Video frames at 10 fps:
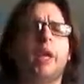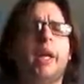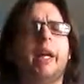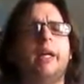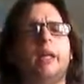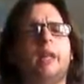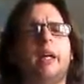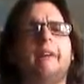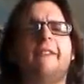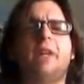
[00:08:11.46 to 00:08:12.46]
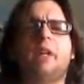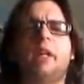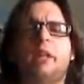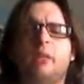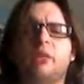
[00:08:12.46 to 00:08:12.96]
and I felt
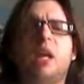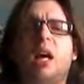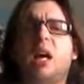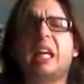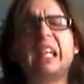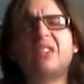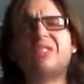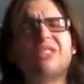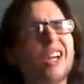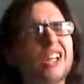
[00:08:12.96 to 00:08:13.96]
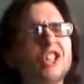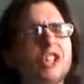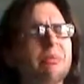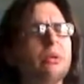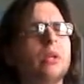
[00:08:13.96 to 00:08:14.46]
like it was kind of rushed
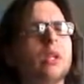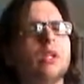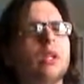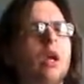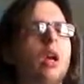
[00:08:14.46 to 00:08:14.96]
at points,